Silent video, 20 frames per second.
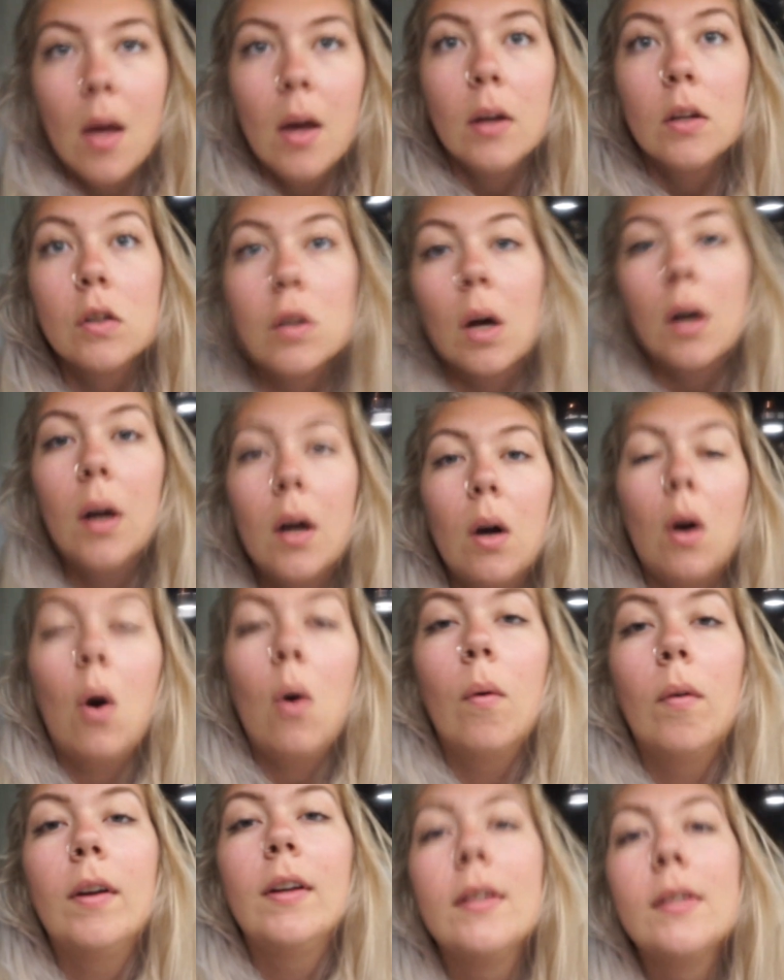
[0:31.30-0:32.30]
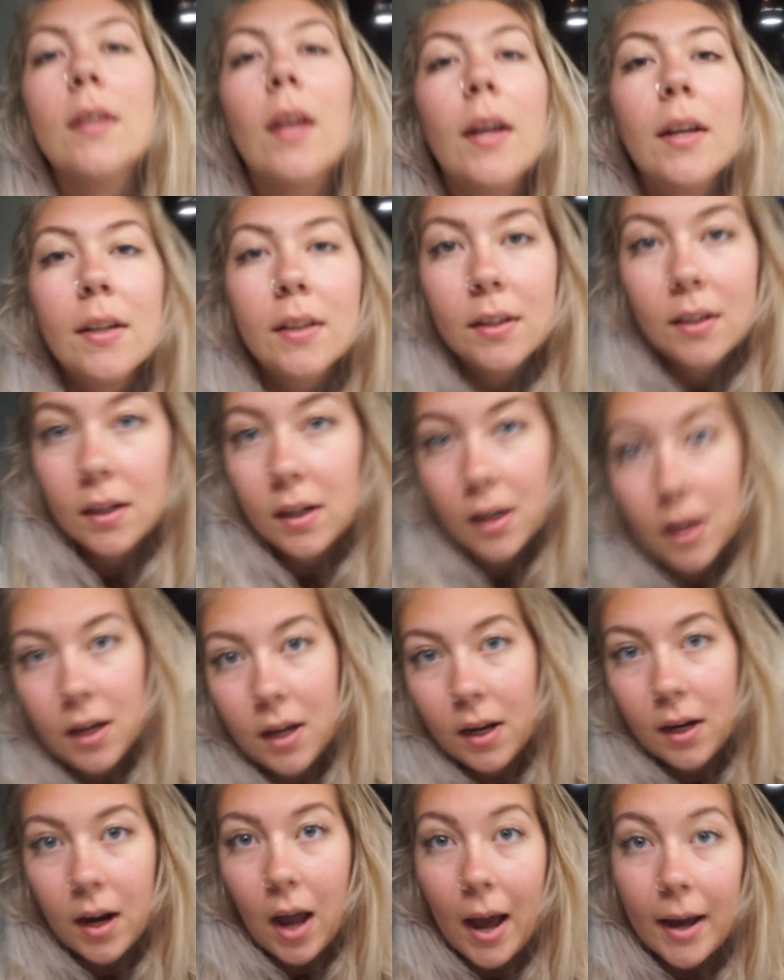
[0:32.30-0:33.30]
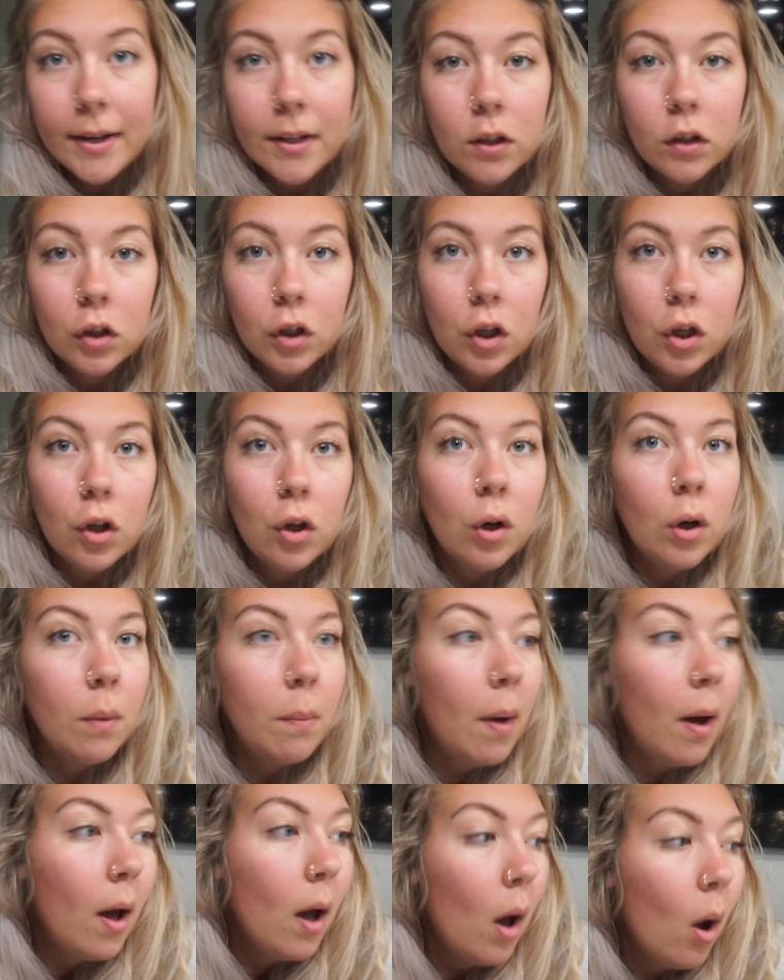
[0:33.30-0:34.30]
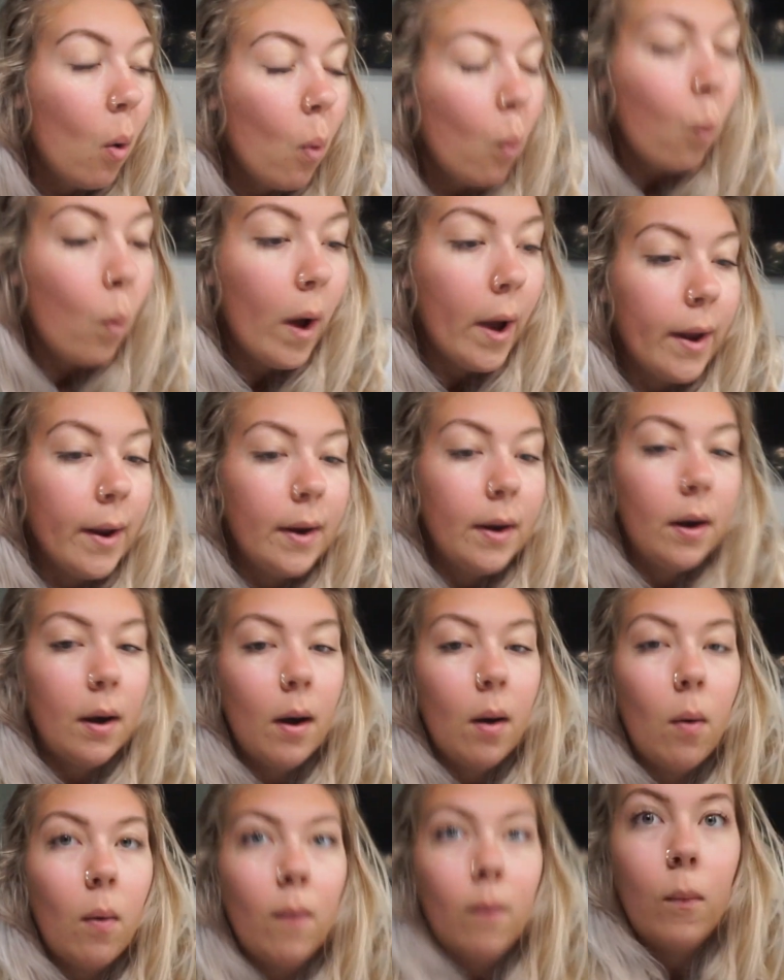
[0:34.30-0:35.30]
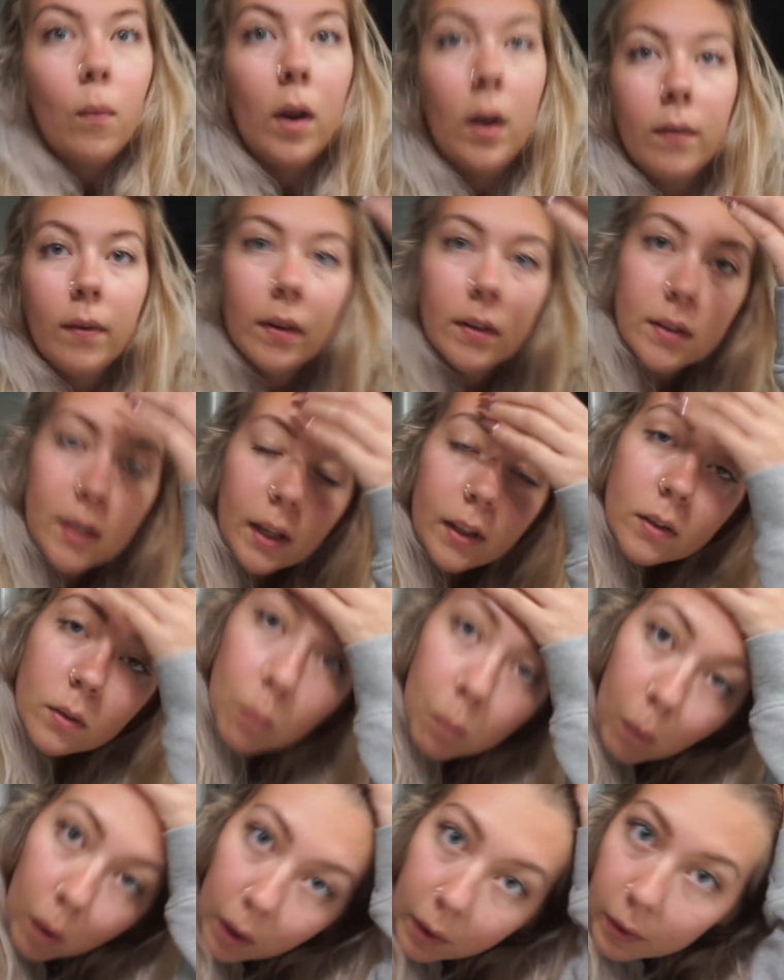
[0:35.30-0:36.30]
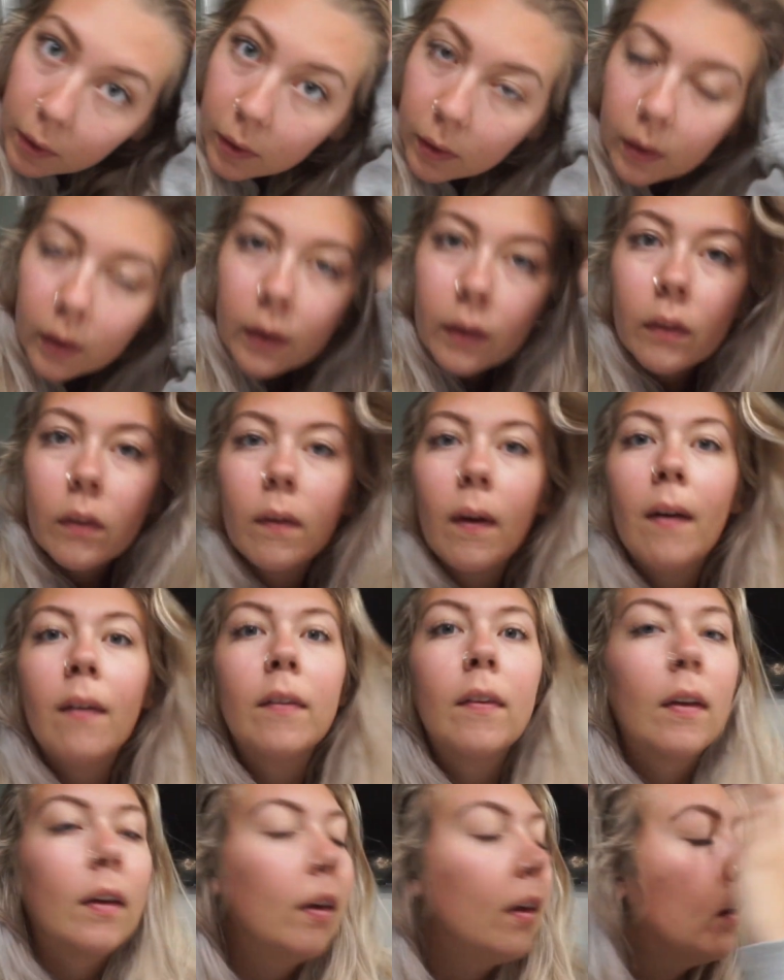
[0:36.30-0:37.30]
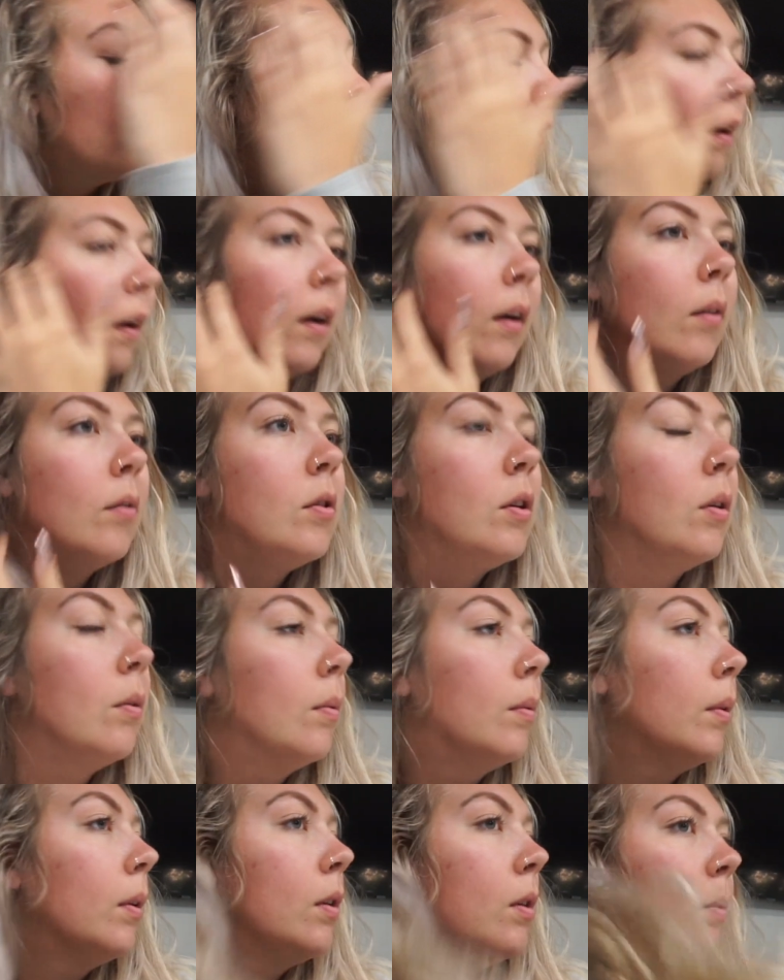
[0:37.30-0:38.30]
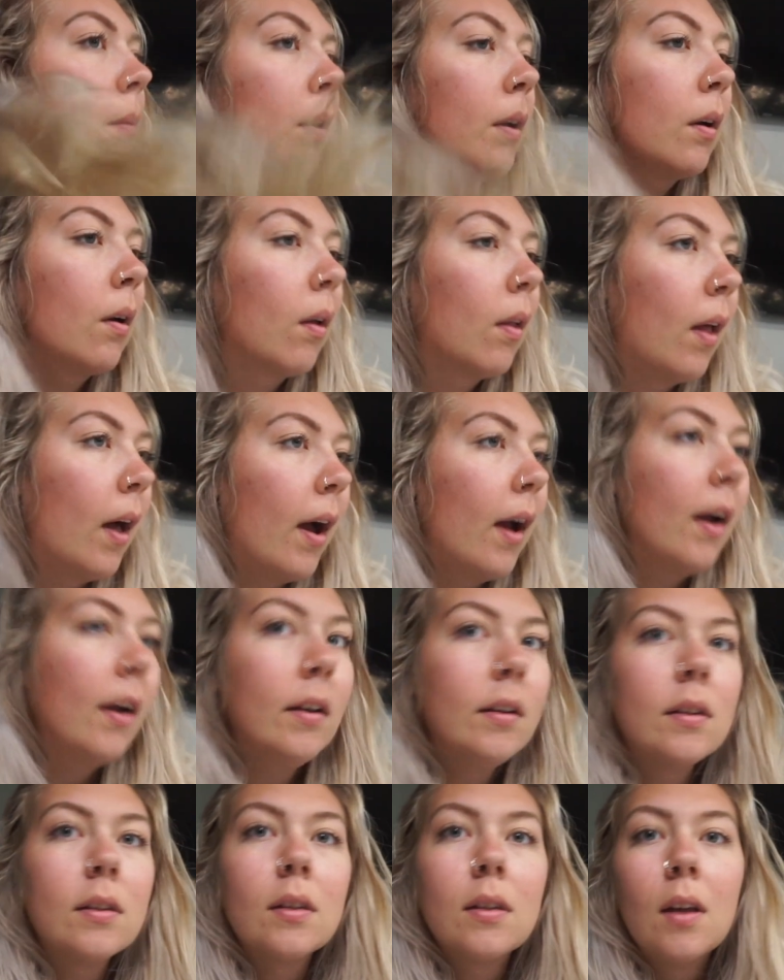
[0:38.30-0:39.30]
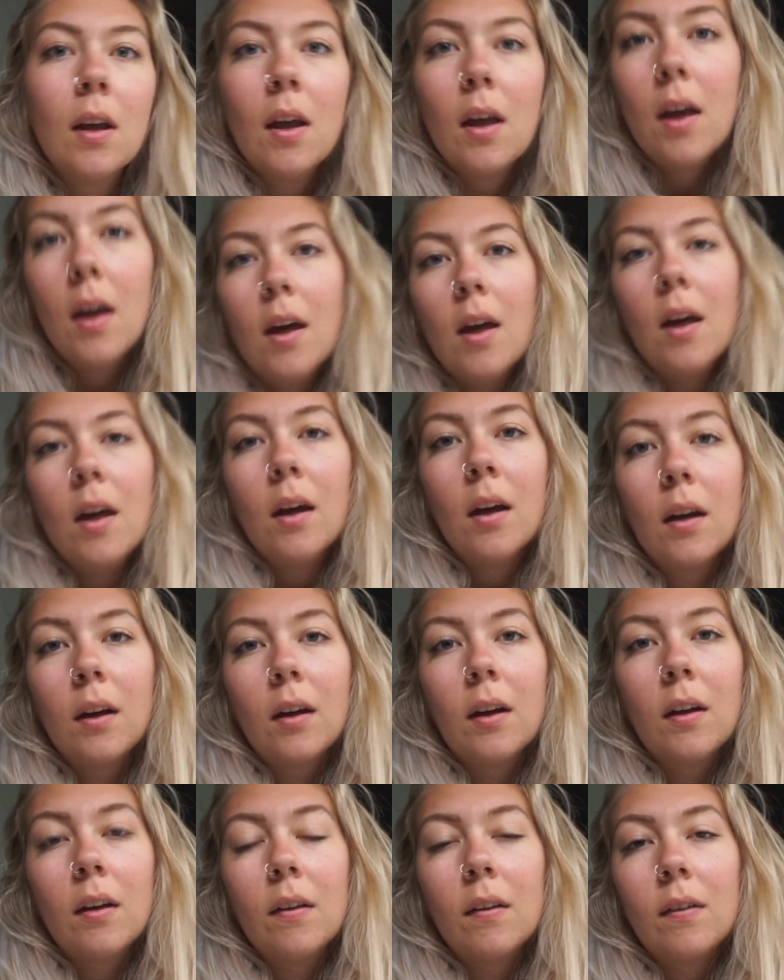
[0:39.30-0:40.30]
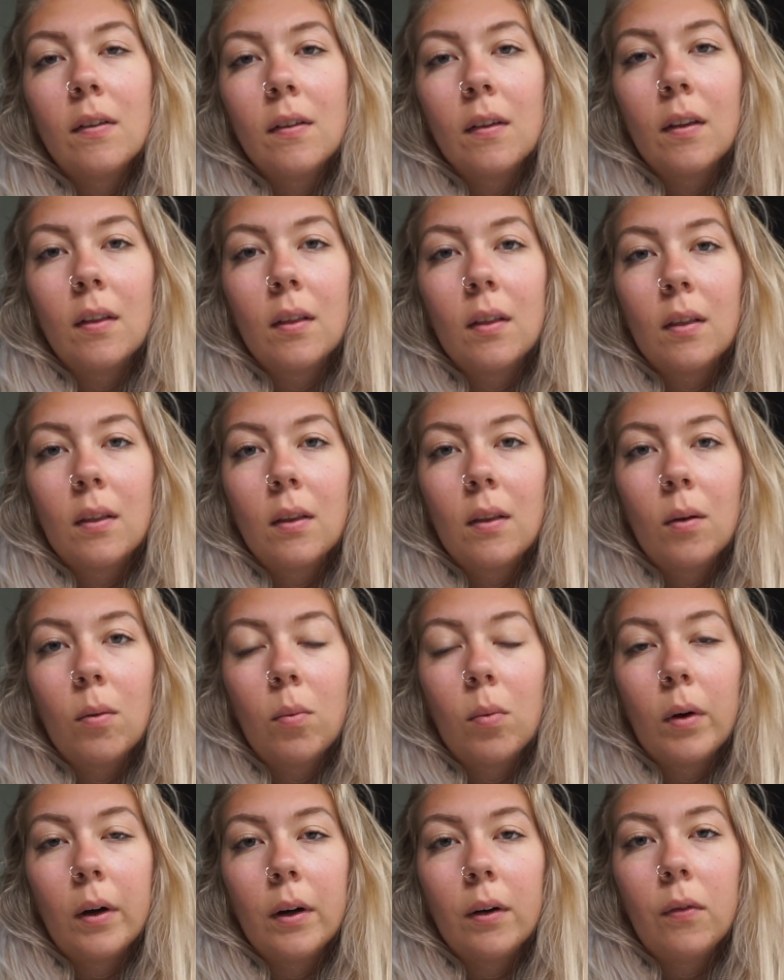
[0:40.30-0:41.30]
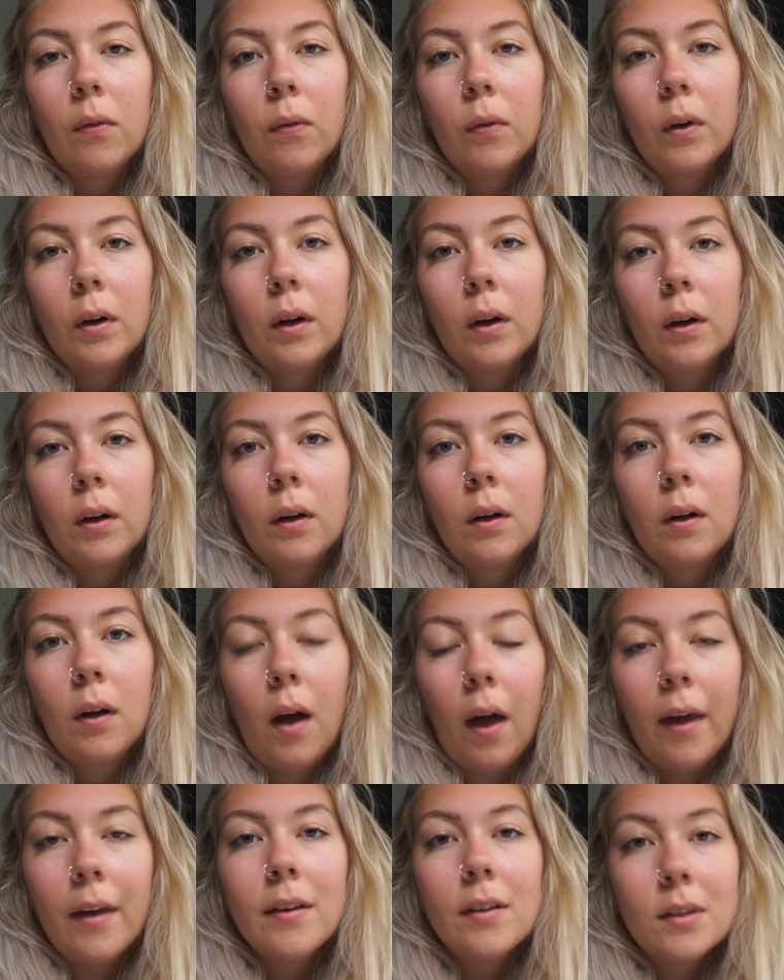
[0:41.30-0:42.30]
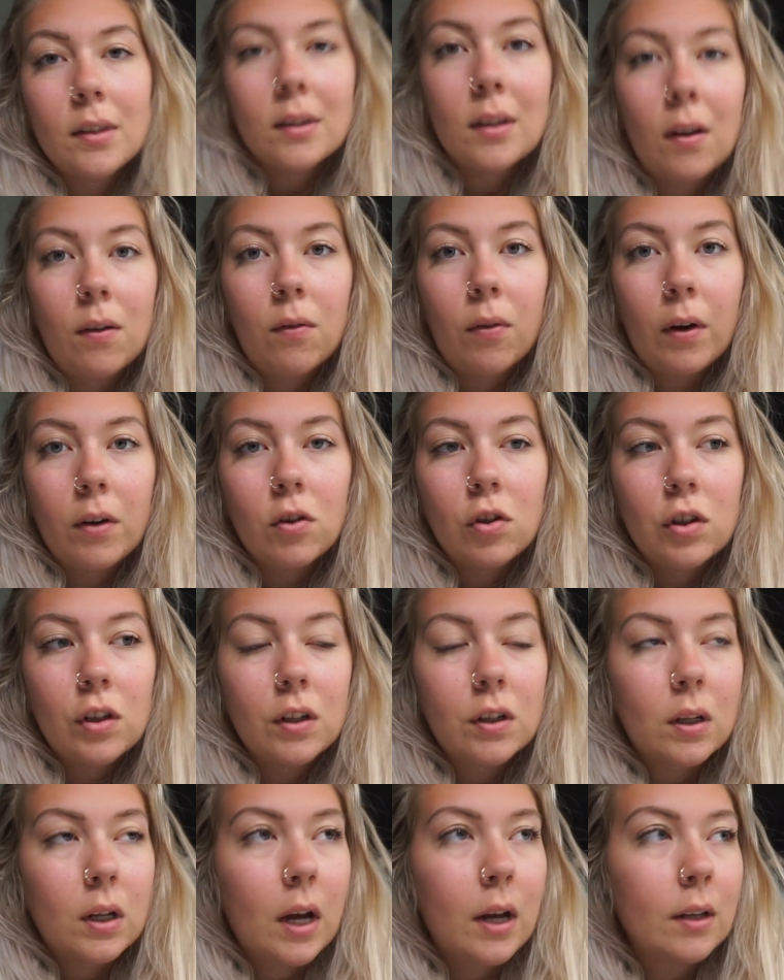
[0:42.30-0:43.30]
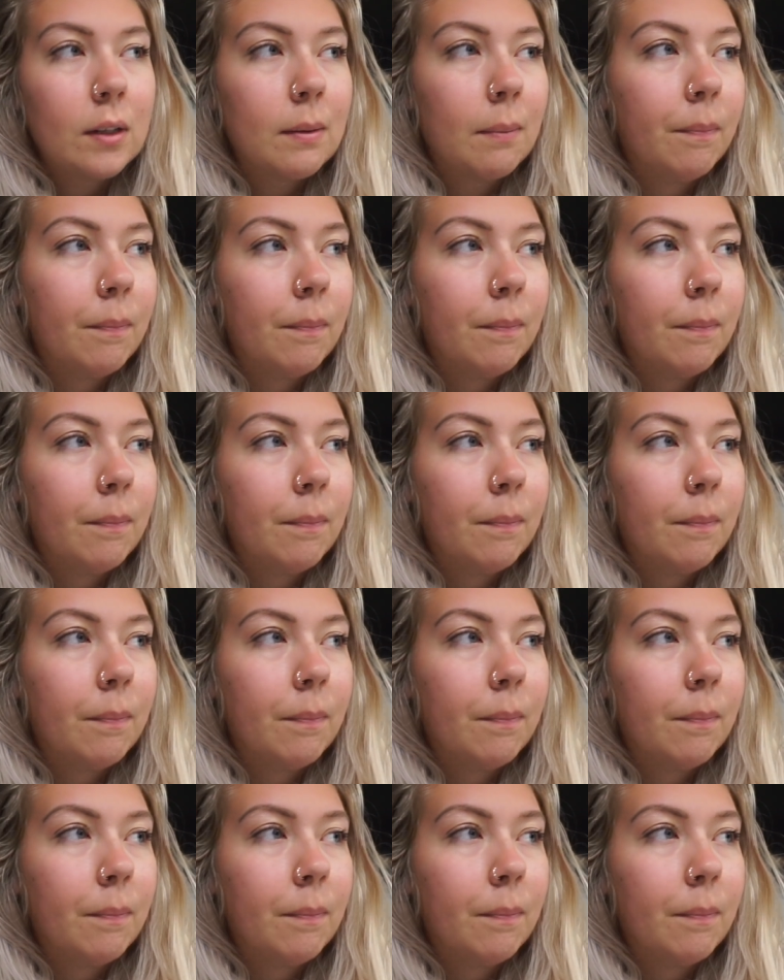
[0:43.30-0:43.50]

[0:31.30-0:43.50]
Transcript: Zara always likes to eat an ice cube when one of us gets water. And so I was like, here you go, do you want your glass? Because the word for ice in French is glass.